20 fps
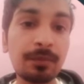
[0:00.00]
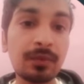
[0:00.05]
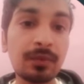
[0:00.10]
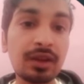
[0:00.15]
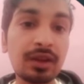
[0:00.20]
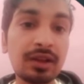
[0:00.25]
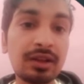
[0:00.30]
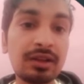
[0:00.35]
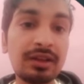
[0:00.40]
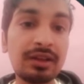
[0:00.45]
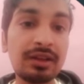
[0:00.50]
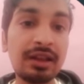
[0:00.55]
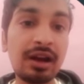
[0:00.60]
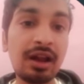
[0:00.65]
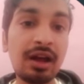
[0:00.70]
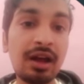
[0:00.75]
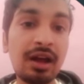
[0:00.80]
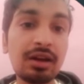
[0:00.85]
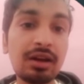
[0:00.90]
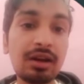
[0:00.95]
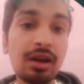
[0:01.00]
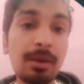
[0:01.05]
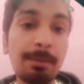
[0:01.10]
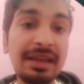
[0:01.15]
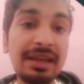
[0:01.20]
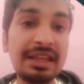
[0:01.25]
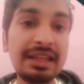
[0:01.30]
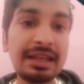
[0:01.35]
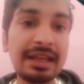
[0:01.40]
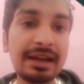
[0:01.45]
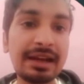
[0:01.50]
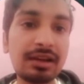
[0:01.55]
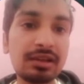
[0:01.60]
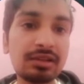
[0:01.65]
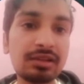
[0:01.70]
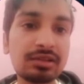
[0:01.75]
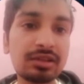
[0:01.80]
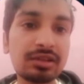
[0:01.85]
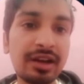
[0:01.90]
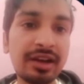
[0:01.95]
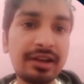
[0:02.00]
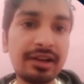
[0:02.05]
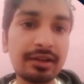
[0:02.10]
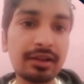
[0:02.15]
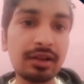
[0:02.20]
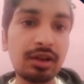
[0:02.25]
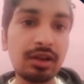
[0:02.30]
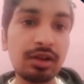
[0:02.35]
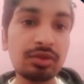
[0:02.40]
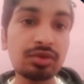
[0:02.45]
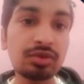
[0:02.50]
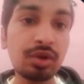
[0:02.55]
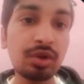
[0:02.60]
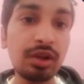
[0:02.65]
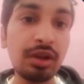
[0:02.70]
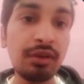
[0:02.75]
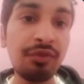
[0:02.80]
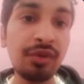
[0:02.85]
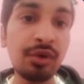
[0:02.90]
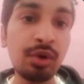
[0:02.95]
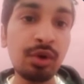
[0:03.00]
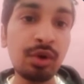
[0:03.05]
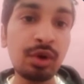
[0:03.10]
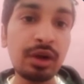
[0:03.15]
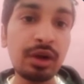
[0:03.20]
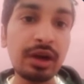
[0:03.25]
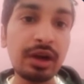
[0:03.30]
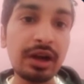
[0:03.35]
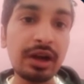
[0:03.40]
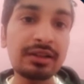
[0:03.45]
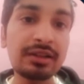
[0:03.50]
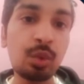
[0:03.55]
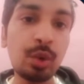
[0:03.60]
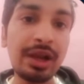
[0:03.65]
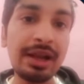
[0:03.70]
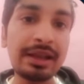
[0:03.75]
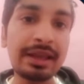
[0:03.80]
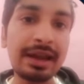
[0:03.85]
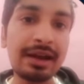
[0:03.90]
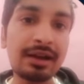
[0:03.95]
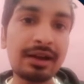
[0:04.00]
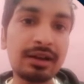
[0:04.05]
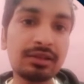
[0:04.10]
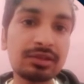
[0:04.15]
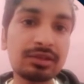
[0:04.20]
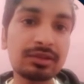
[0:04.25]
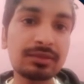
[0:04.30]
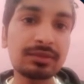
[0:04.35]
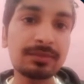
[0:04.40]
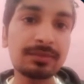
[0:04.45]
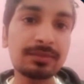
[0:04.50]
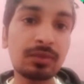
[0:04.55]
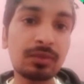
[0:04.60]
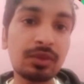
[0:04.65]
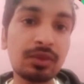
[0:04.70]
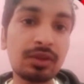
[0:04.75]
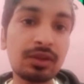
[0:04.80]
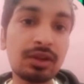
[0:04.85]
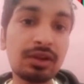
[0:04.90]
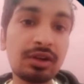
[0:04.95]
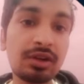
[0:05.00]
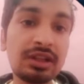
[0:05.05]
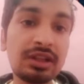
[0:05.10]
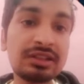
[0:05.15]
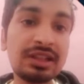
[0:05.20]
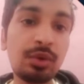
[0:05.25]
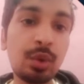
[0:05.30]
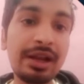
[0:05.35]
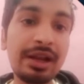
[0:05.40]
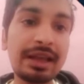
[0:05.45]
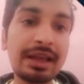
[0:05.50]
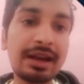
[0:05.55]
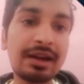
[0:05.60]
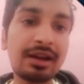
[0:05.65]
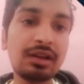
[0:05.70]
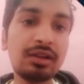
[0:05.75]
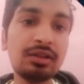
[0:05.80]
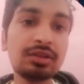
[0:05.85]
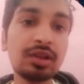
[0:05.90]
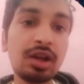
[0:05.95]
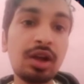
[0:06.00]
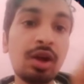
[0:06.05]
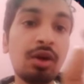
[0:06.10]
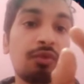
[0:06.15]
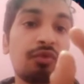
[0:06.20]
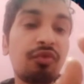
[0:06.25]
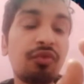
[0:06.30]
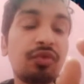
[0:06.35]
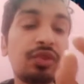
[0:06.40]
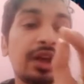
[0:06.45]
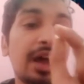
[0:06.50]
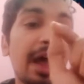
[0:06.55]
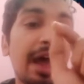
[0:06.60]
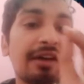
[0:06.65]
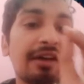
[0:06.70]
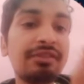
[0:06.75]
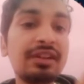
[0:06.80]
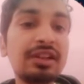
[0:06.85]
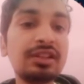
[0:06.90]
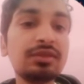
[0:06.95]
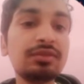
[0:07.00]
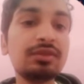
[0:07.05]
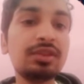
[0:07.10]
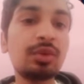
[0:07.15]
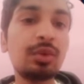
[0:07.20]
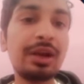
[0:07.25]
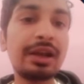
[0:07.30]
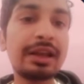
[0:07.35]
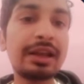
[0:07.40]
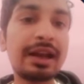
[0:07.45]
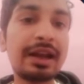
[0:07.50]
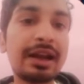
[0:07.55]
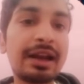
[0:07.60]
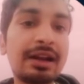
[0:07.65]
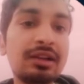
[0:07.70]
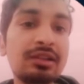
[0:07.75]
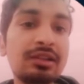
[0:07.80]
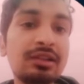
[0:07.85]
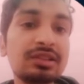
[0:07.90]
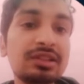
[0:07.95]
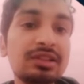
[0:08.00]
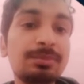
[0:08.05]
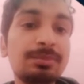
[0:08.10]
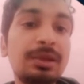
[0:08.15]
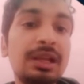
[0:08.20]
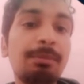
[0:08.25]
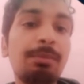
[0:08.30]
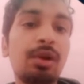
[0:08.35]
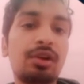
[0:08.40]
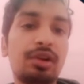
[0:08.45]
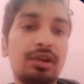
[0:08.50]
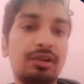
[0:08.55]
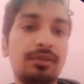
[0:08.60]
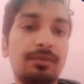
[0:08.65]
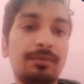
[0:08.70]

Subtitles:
there are many candles, right? So if you look at the 12 candles, the recent 12 candles, the average of the 12 candles is being plotted.